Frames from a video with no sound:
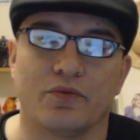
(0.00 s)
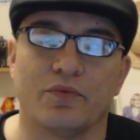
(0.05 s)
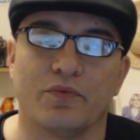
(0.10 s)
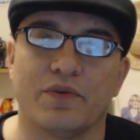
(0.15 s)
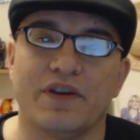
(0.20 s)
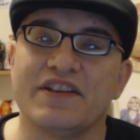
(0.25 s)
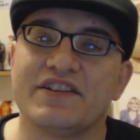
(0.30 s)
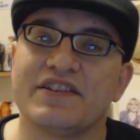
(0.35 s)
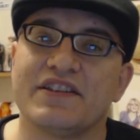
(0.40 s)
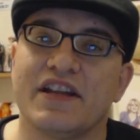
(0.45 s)
The
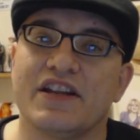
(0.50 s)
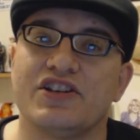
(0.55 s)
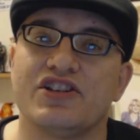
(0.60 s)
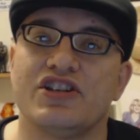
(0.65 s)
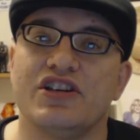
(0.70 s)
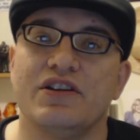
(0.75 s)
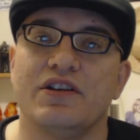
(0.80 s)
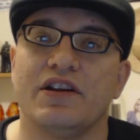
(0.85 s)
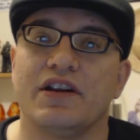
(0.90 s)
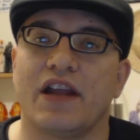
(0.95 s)
reason that
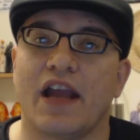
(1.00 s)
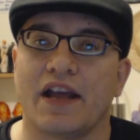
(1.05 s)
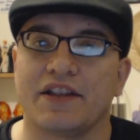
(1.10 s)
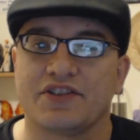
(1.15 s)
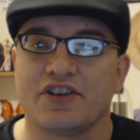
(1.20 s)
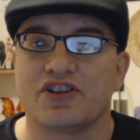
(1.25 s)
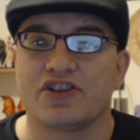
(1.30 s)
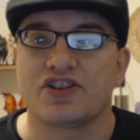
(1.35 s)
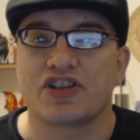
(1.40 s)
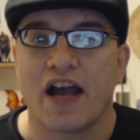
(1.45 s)
she
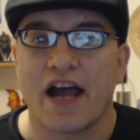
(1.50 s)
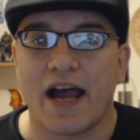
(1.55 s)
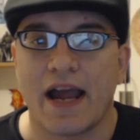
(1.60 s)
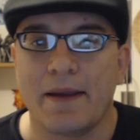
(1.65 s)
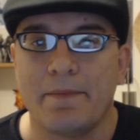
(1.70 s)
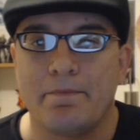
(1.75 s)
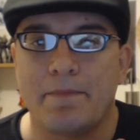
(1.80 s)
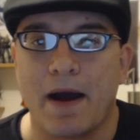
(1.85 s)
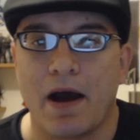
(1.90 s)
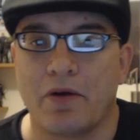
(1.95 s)
got such a
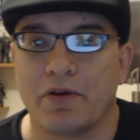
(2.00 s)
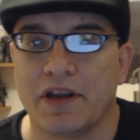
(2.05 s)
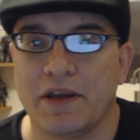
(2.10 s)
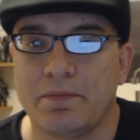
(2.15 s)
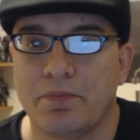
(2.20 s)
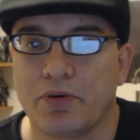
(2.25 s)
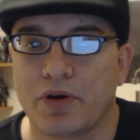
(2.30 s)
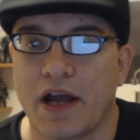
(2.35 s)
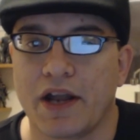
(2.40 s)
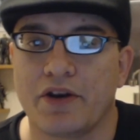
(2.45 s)
high
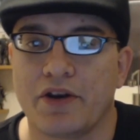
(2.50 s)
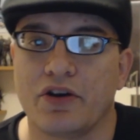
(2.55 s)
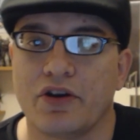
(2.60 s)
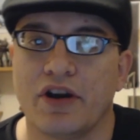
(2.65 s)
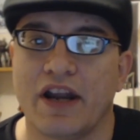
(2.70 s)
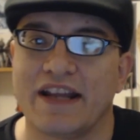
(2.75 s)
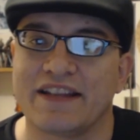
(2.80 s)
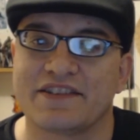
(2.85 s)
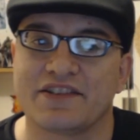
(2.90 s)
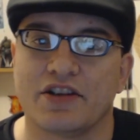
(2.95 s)
bounty put on
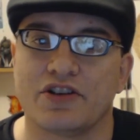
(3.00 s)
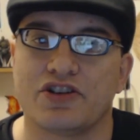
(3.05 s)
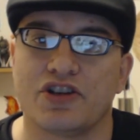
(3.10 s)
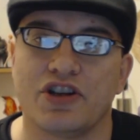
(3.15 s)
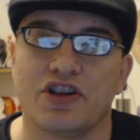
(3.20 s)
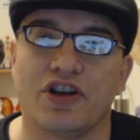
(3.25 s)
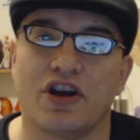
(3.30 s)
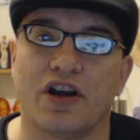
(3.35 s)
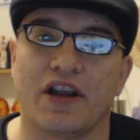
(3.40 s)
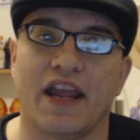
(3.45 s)
her at such
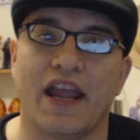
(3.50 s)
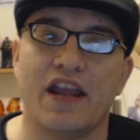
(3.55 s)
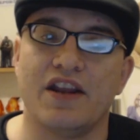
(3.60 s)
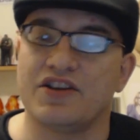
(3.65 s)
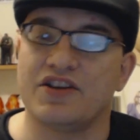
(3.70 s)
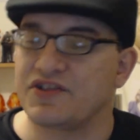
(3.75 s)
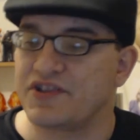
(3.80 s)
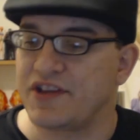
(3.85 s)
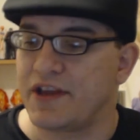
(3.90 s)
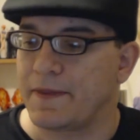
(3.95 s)
a young
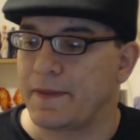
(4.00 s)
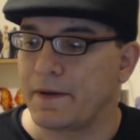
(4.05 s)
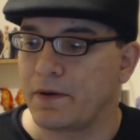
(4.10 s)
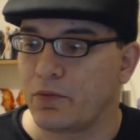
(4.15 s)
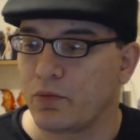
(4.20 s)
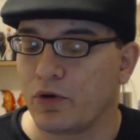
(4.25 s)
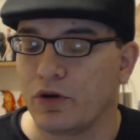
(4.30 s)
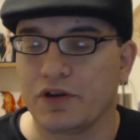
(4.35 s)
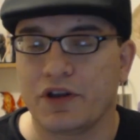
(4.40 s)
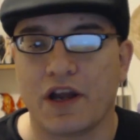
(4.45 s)
age is that
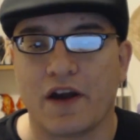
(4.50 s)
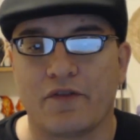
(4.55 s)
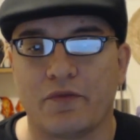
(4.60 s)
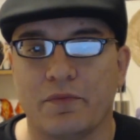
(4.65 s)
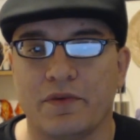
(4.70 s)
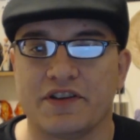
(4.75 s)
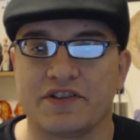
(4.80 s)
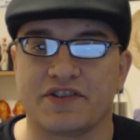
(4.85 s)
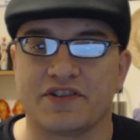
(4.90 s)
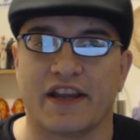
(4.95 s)
the world
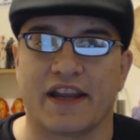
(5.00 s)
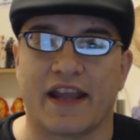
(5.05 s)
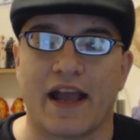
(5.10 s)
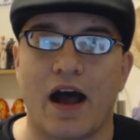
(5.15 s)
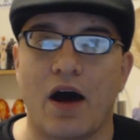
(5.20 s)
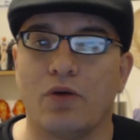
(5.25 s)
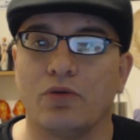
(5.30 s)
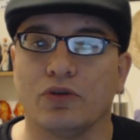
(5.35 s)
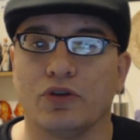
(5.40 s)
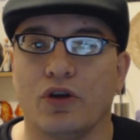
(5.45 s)
government is like
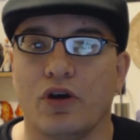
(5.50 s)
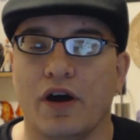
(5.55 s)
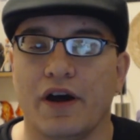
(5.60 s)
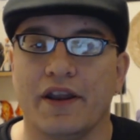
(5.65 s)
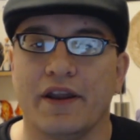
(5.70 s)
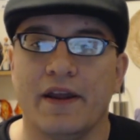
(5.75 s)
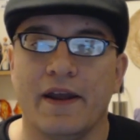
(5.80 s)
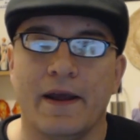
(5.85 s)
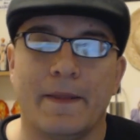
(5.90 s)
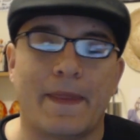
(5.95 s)

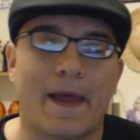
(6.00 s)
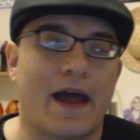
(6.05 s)
outlawed,